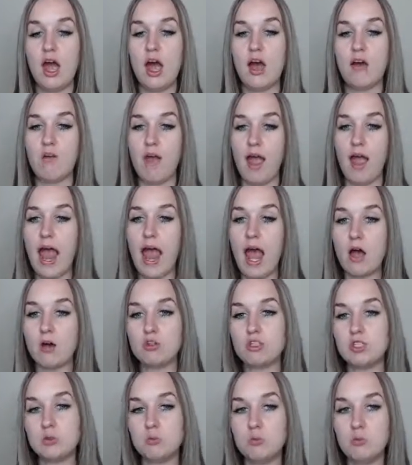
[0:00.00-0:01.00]
of
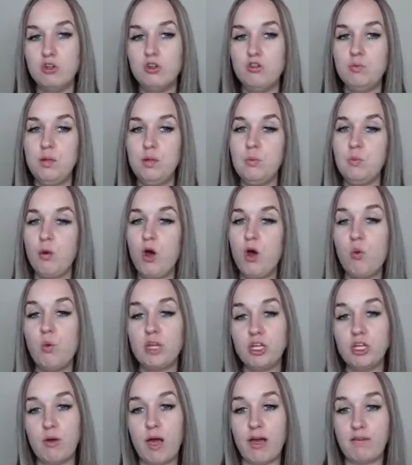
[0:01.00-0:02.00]
how to move people
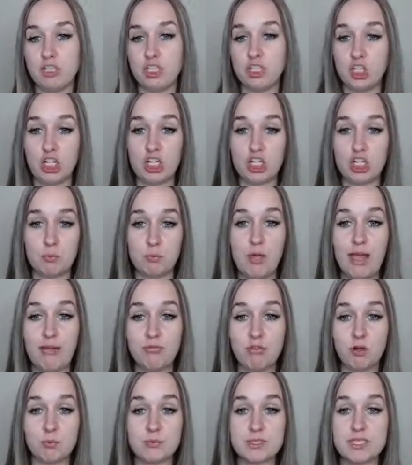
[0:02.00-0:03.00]
when you have to change
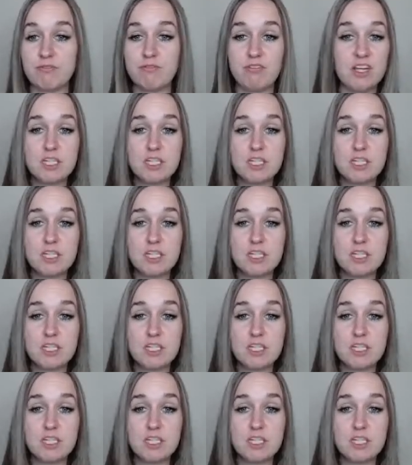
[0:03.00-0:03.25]
platforms.